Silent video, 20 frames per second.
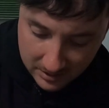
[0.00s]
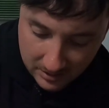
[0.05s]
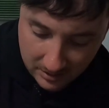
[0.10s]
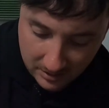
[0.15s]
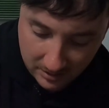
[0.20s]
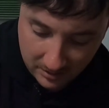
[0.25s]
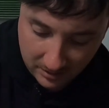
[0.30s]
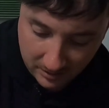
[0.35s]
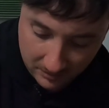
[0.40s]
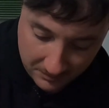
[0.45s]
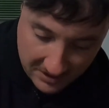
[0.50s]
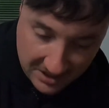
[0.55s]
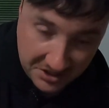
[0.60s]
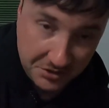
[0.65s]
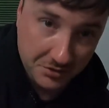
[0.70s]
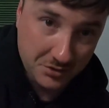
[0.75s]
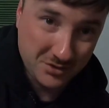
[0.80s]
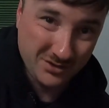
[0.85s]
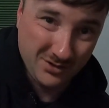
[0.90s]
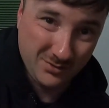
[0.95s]

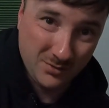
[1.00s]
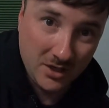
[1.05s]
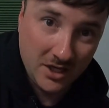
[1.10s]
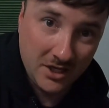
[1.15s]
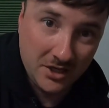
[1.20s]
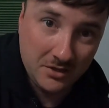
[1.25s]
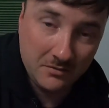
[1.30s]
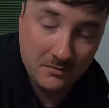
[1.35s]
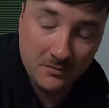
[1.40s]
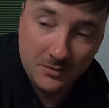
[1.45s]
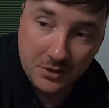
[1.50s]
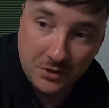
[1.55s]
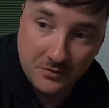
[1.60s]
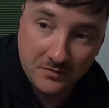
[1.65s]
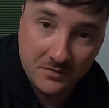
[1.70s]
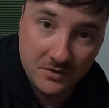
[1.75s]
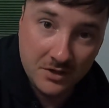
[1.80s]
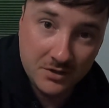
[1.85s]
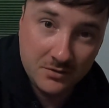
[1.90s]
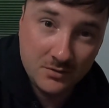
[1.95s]
That's usually what I
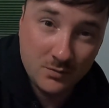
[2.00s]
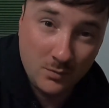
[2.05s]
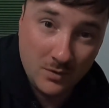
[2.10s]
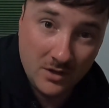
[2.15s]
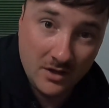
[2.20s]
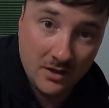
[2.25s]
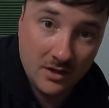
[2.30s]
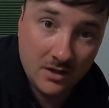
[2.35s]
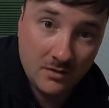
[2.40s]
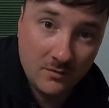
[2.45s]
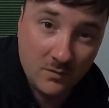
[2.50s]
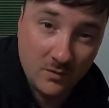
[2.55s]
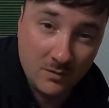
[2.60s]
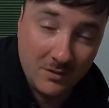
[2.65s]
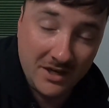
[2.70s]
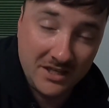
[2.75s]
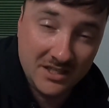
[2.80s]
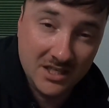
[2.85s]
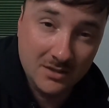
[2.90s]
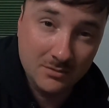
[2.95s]
fish with for
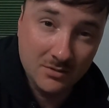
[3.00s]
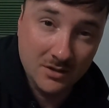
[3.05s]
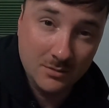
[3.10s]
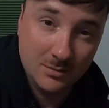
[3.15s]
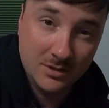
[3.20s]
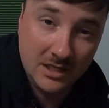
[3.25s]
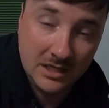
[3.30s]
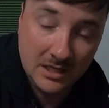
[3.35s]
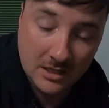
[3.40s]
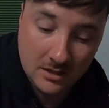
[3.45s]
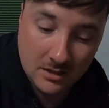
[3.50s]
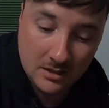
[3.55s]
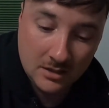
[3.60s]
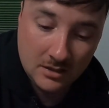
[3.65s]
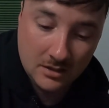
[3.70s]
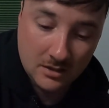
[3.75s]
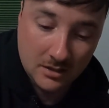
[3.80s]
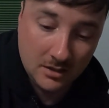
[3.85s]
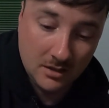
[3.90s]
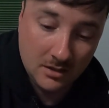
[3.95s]
my tip ups.
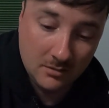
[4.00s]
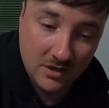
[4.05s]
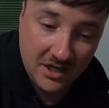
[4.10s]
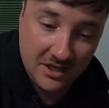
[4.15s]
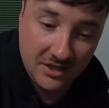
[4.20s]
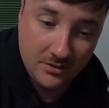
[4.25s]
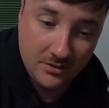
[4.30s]
I